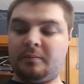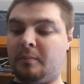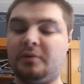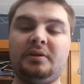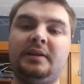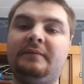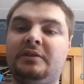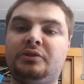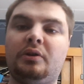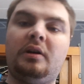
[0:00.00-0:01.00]
I'm going to leave
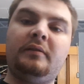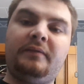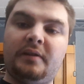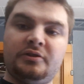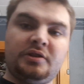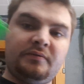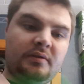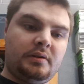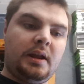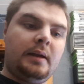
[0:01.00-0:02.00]
this off just for
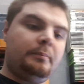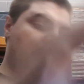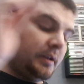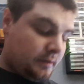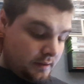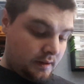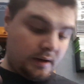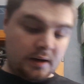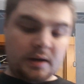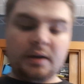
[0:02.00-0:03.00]
the time being.
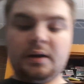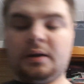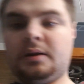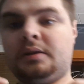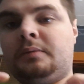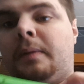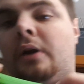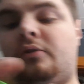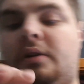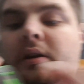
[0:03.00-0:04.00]

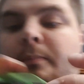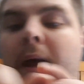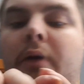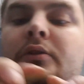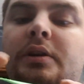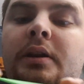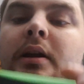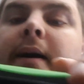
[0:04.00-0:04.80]
Power it